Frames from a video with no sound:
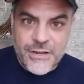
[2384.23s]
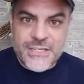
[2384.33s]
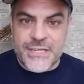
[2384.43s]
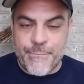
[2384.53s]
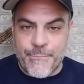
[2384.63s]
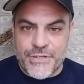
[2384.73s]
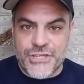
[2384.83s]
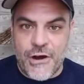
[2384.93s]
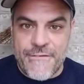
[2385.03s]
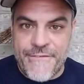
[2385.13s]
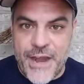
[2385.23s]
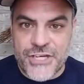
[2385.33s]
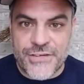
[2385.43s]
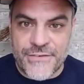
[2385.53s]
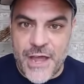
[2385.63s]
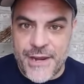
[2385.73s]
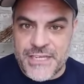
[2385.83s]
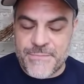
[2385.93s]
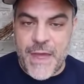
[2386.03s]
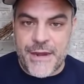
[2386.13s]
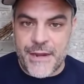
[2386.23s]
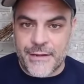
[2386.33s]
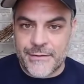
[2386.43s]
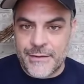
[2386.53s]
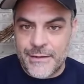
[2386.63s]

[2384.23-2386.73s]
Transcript: some bizarre fetish of cutting spending,